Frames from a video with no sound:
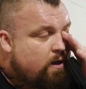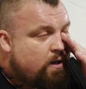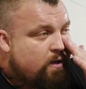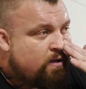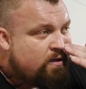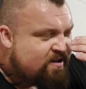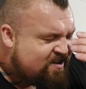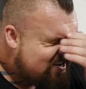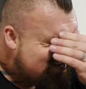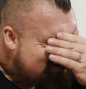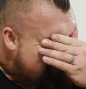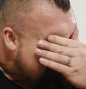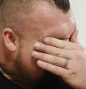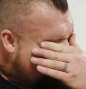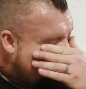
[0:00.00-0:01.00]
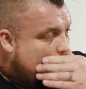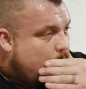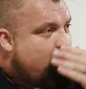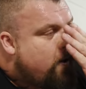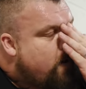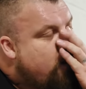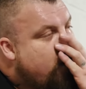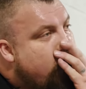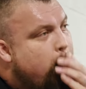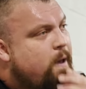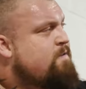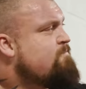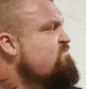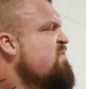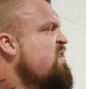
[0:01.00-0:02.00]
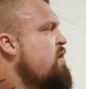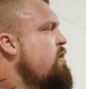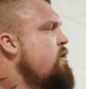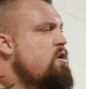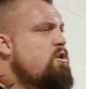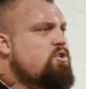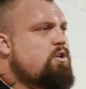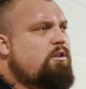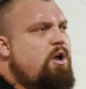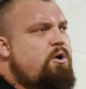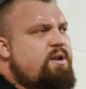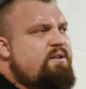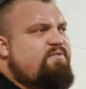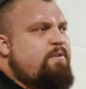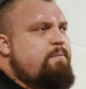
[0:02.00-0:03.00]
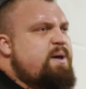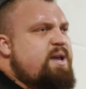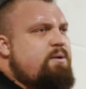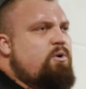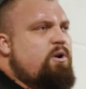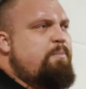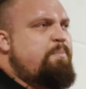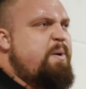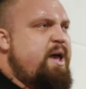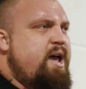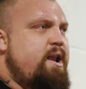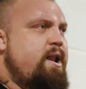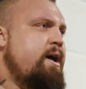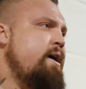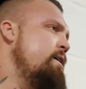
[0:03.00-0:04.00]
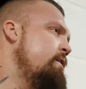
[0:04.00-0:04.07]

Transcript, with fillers: five rounds, three rounds? So loading for me would have been